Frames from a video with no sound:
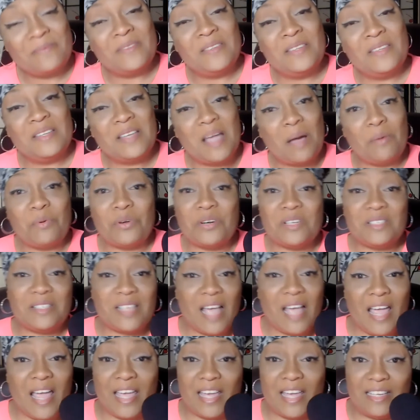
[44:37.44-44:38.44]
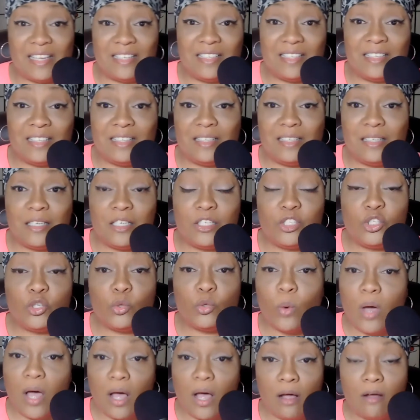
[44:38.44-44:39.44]
I'm going to say it.
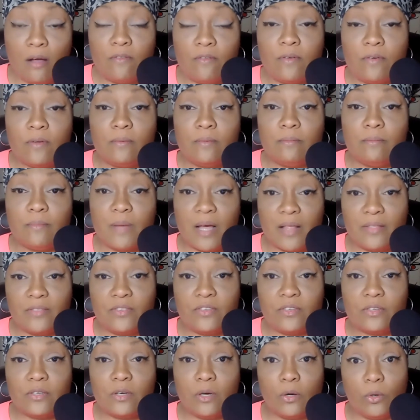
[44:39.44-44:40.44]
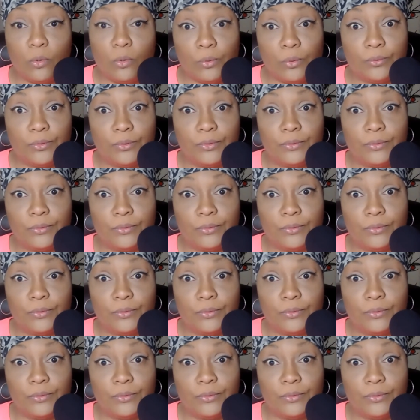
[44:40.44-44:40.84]
12 months old.